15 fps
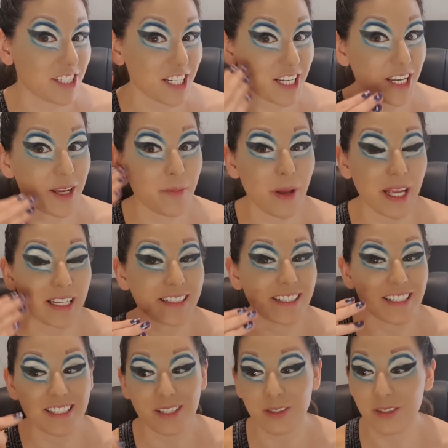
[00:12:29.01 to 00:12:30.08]
She makes
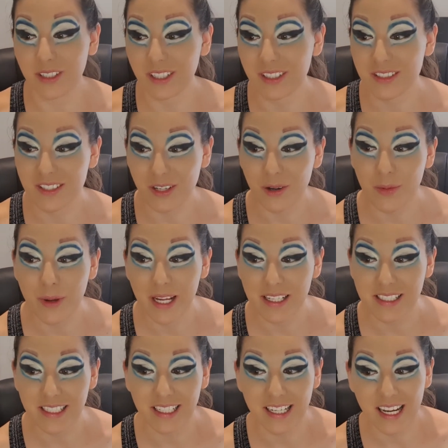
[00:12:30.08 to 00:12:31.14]
it look so
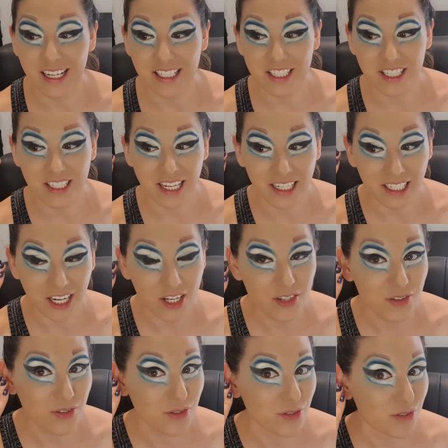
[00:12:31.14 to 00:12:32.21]
amazing, and it's just like
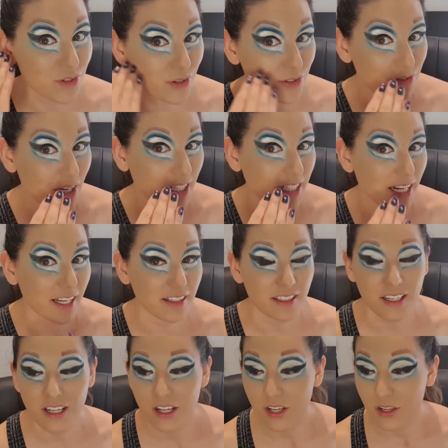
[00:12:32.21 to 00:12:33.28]
so straight cut.
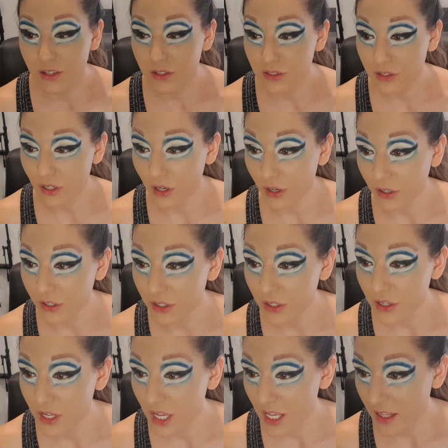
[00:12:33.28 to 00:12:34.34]

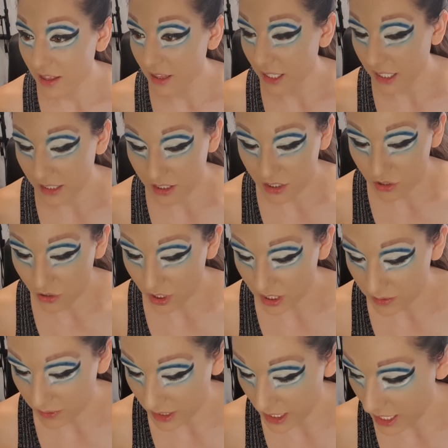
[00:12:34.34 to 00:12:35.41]
So let's do
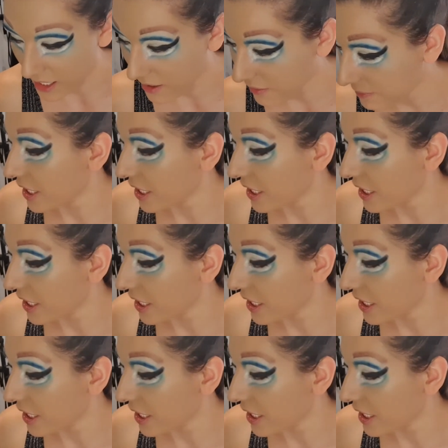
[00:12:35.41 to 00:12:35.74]
this one now.